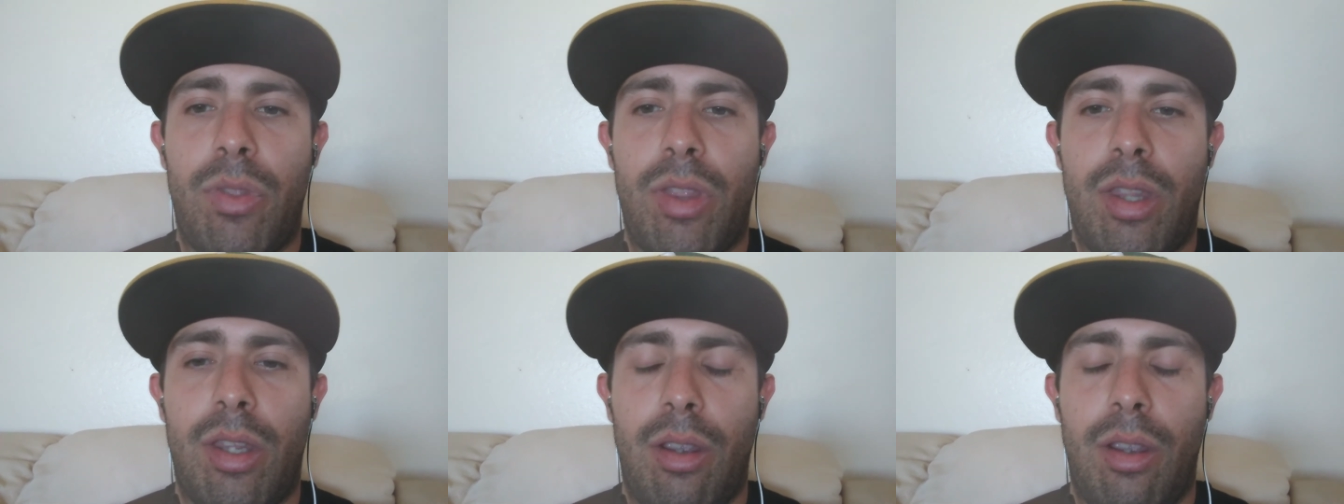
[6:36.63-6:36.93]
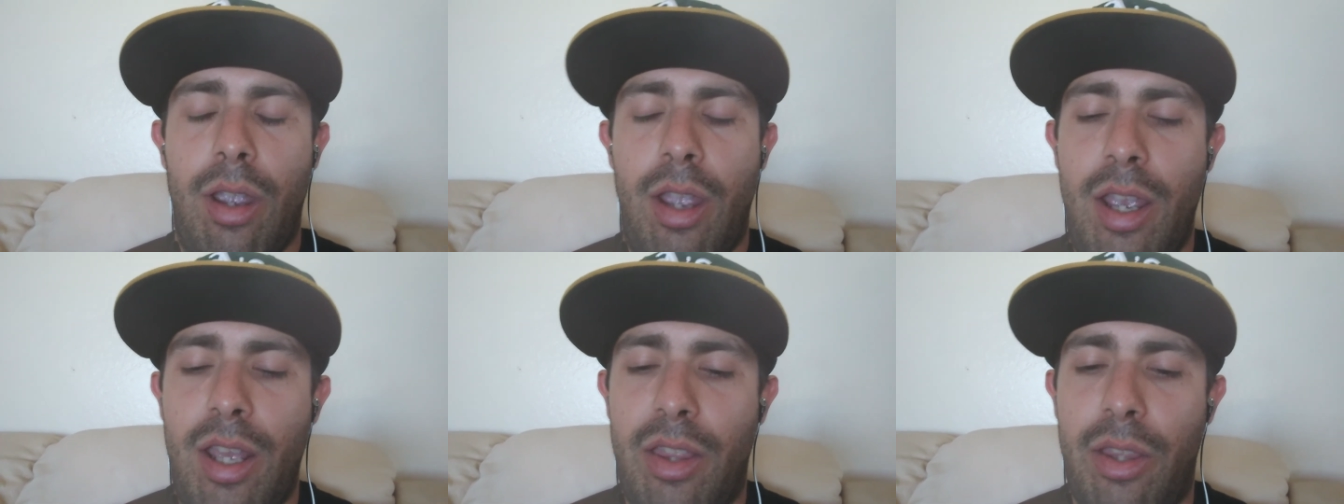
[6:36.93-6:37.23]

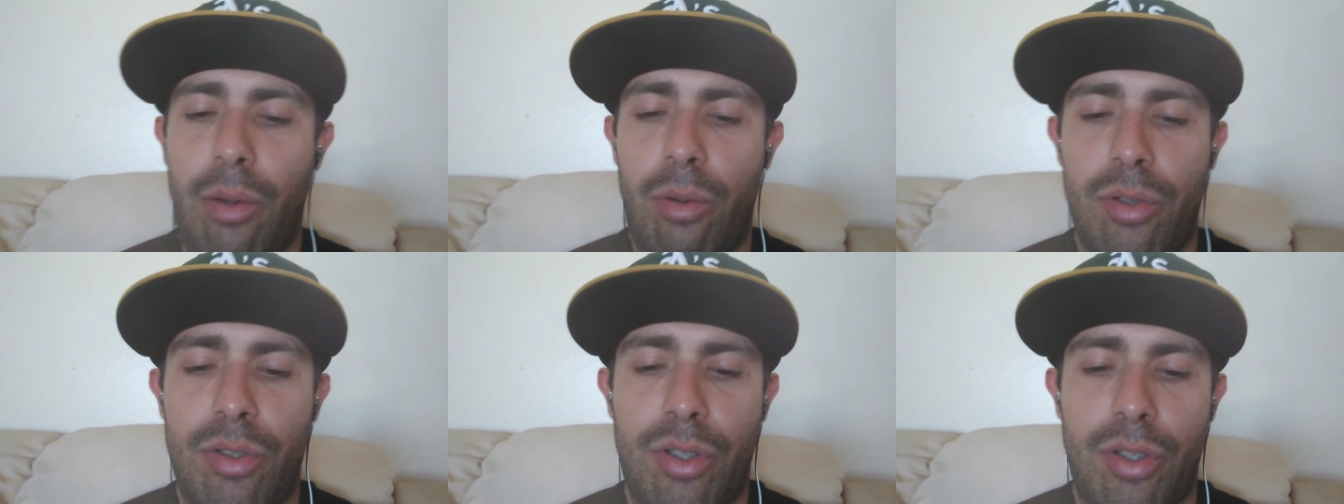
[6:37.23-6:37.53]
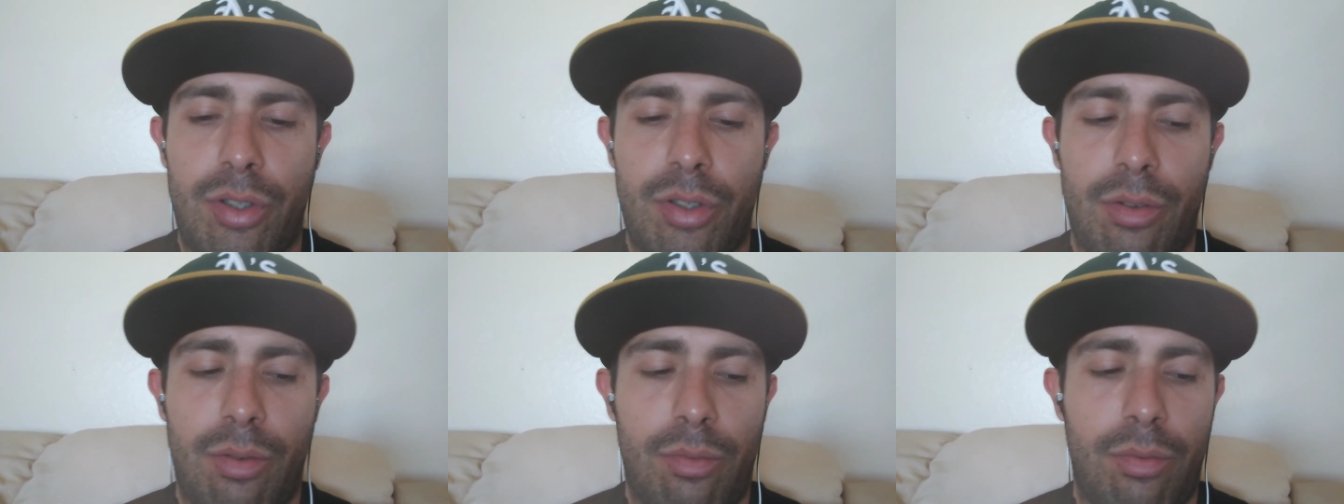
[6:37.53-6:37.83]
there, there, was
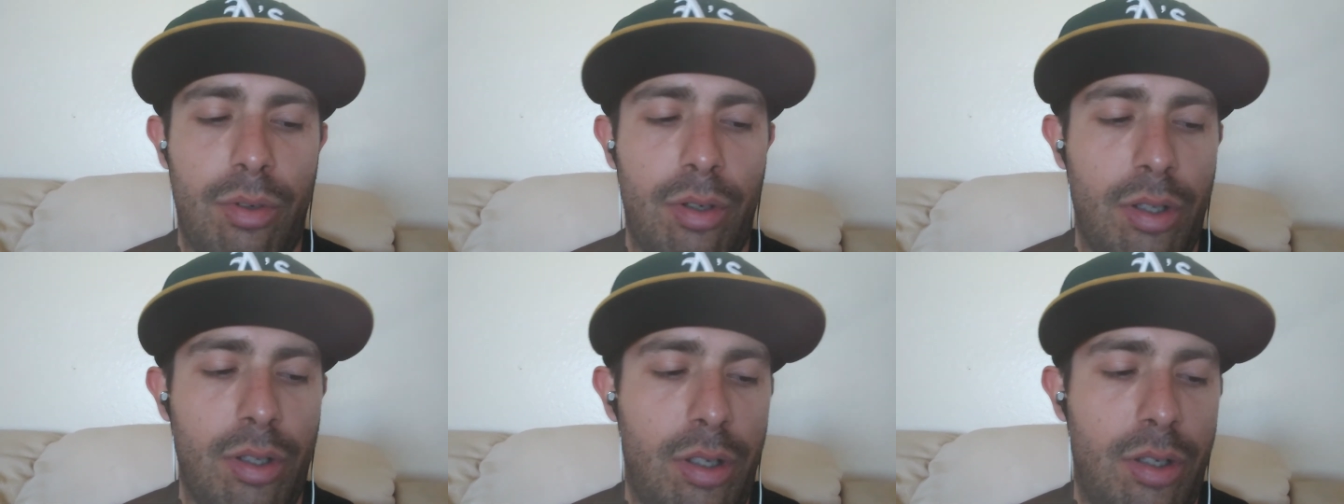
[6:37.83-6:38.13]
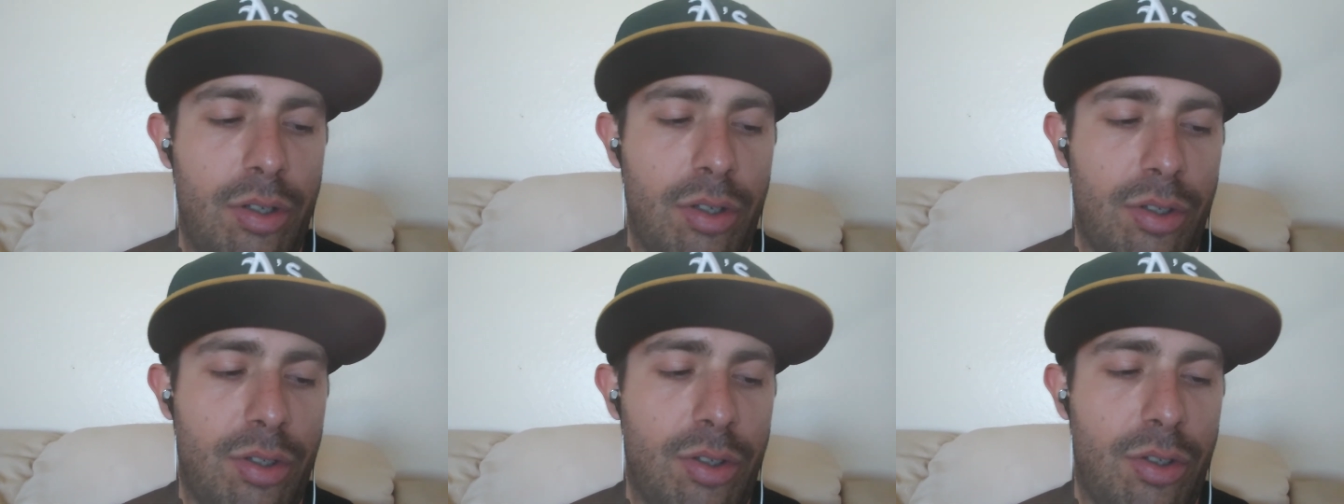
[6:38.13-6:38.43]
this really
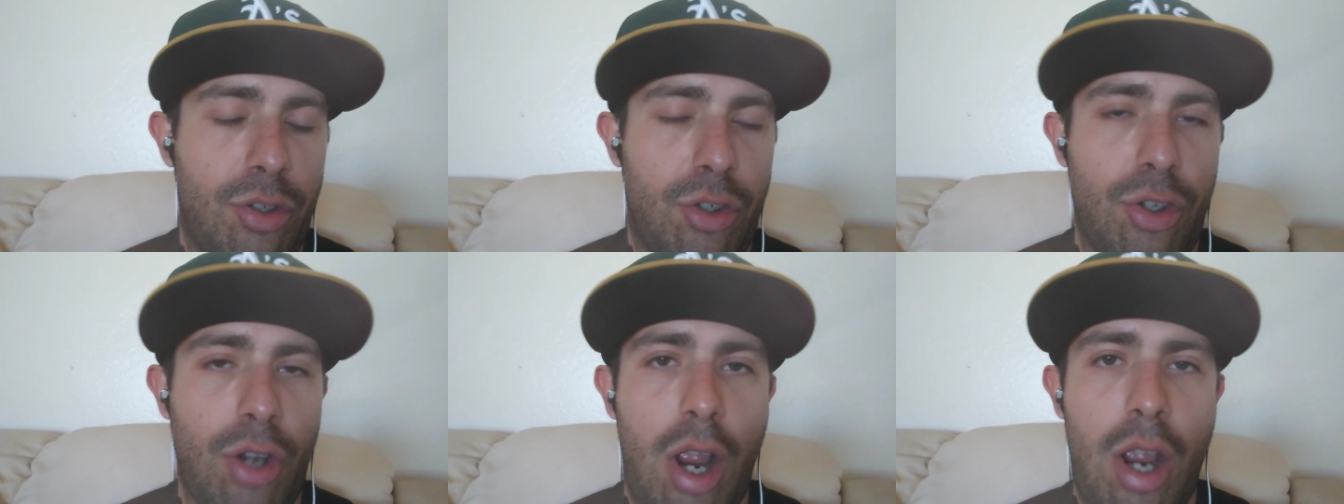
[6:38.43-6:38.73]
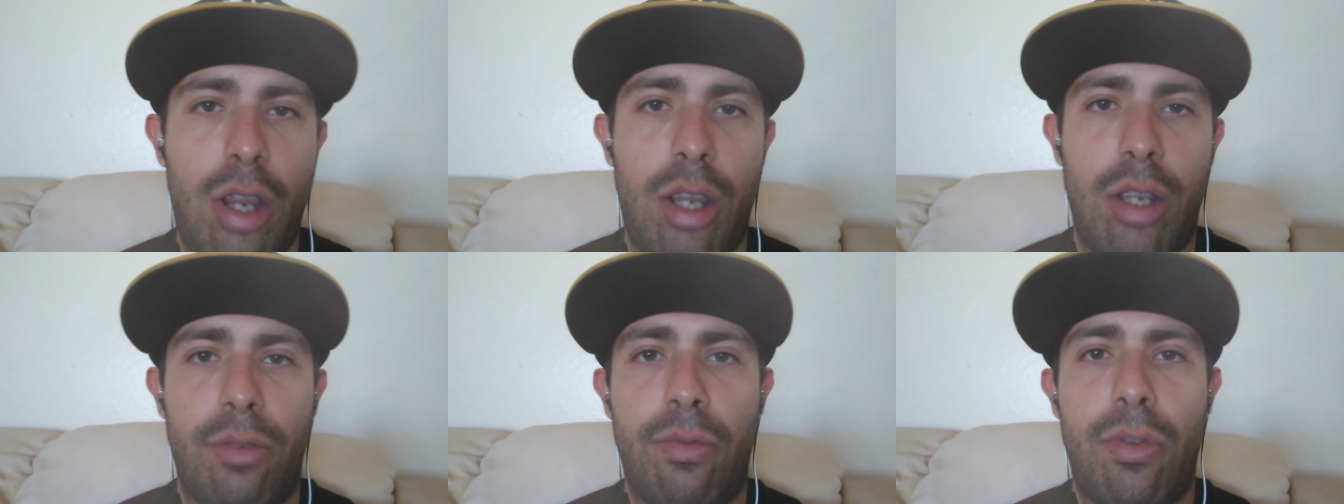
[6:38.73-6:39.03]
just
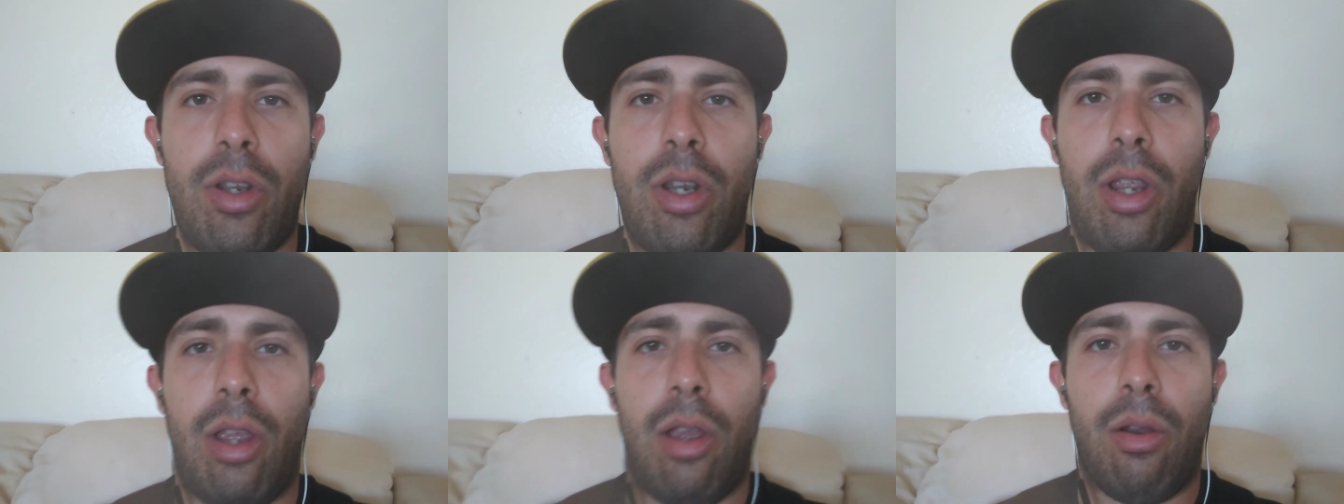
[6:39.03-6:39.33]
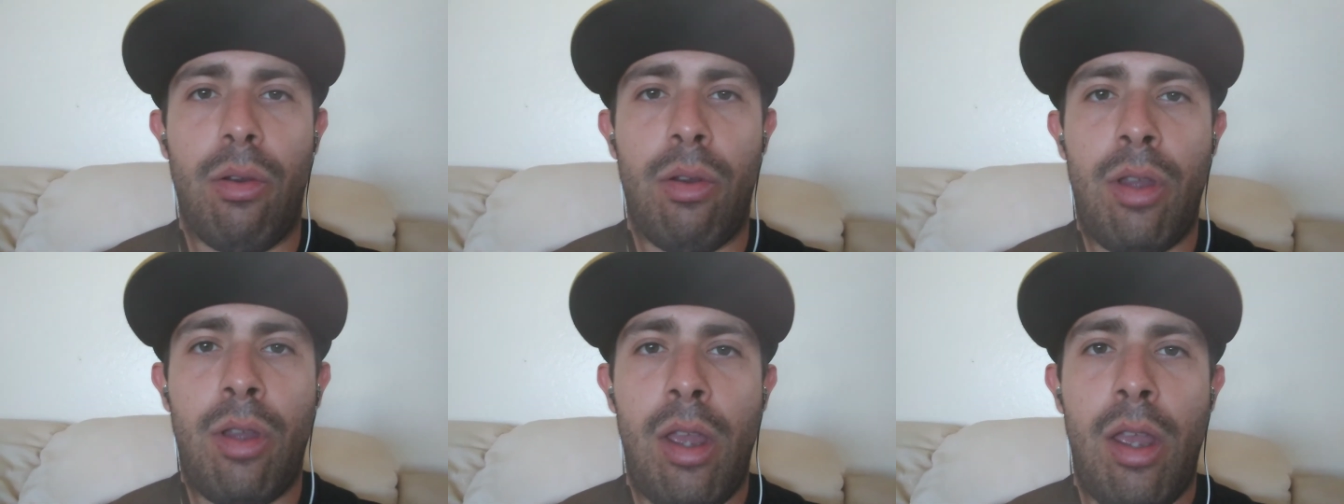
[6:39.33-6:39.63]
shocking
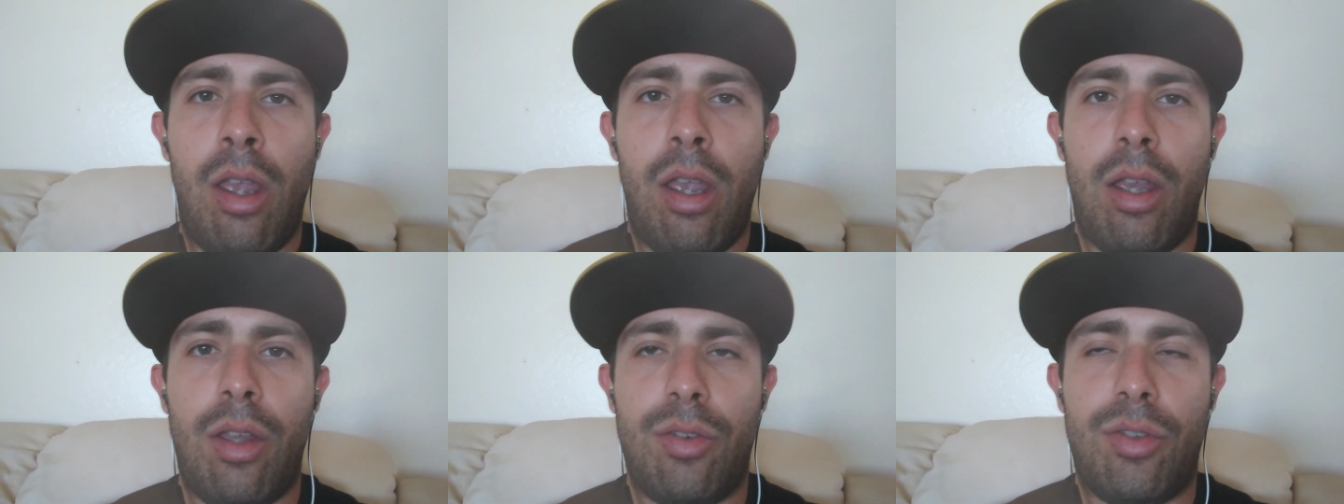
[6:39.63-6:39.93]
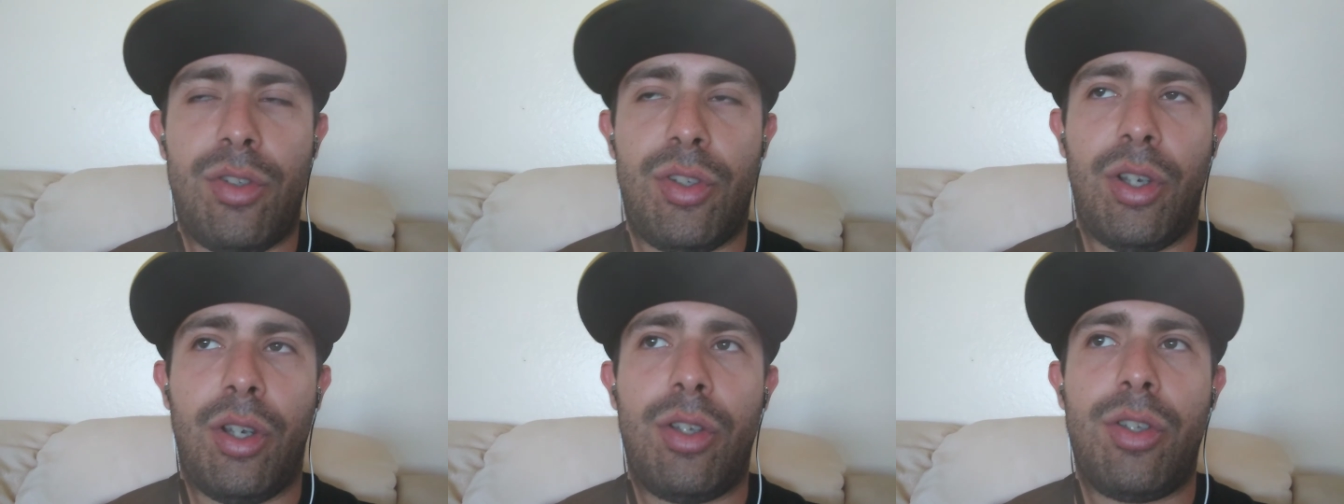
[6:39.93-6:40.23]
video, and
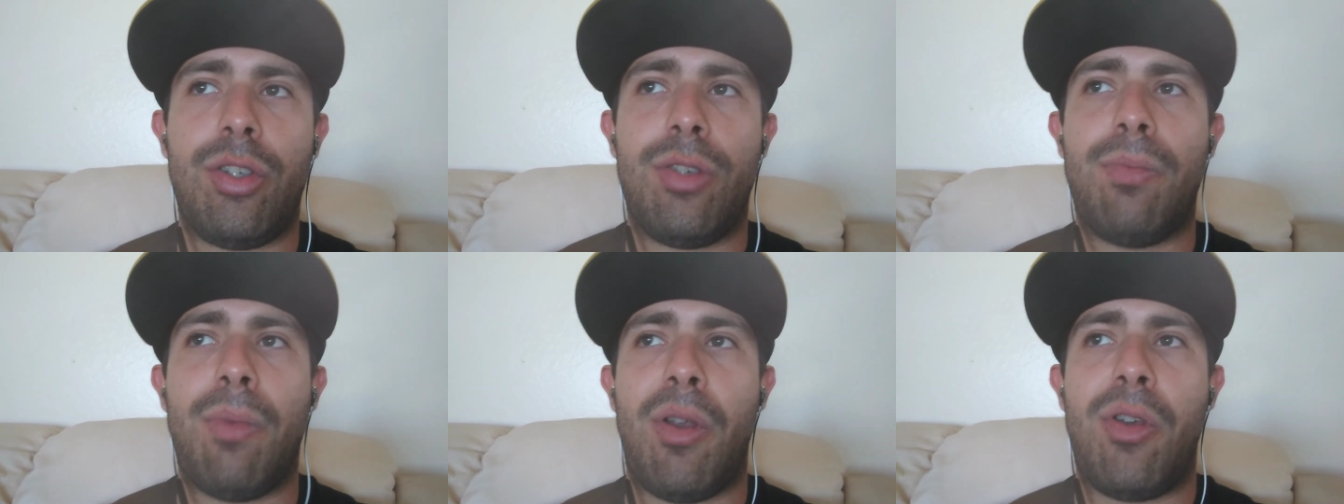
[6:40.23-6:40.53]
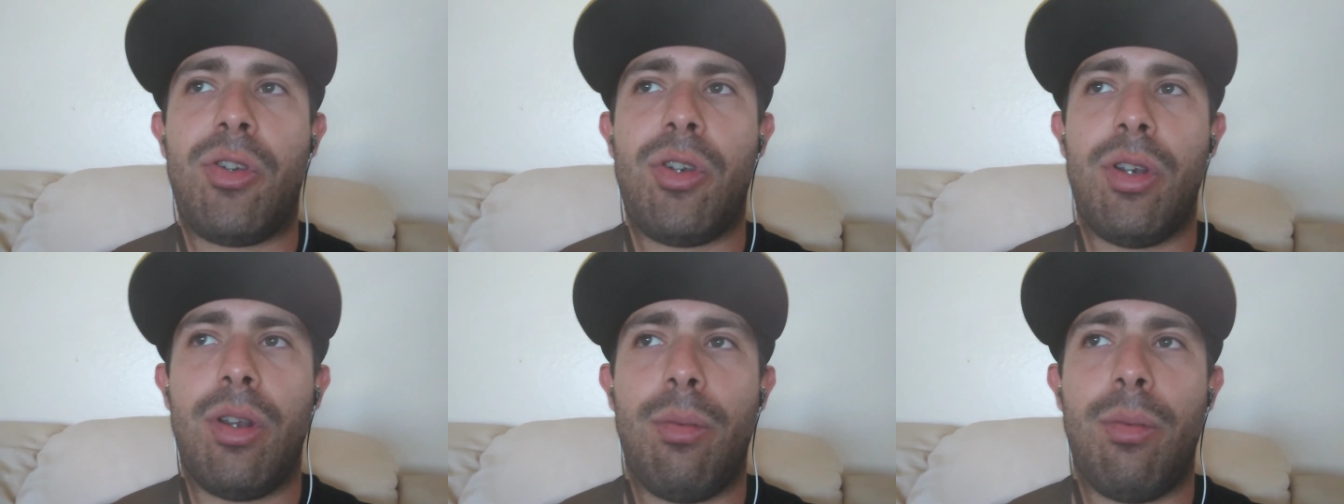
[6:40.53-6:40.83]
Styx has
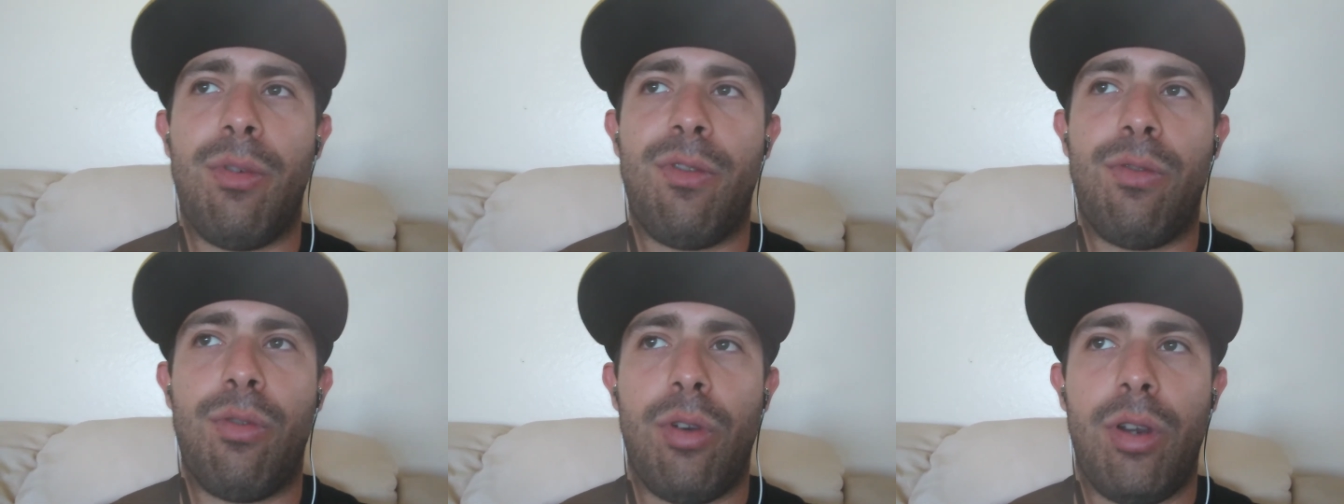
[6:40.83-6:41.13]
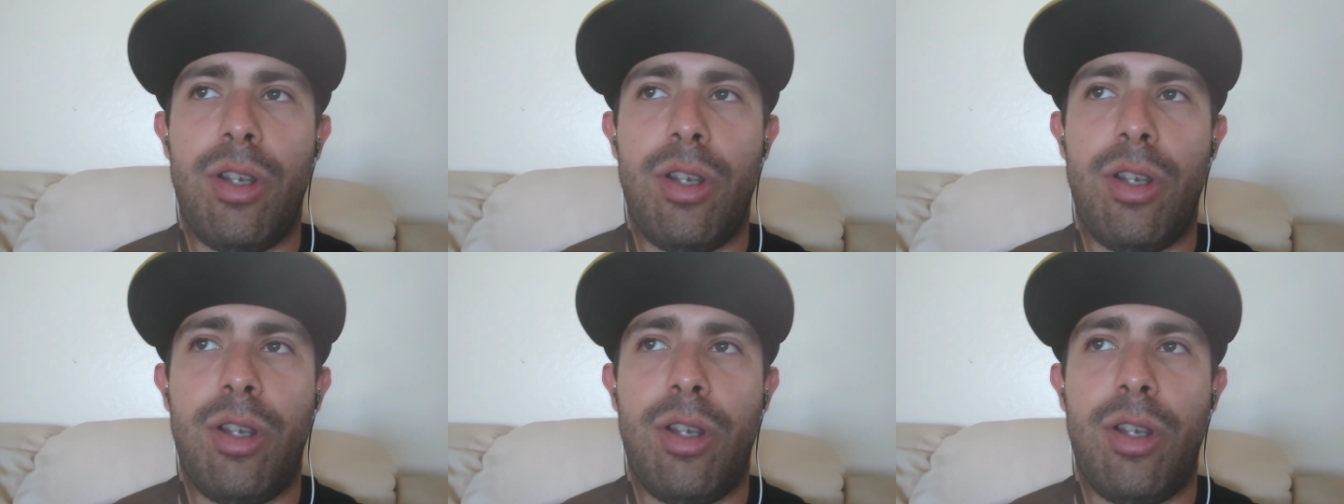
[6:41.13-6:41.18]
mentioned it before.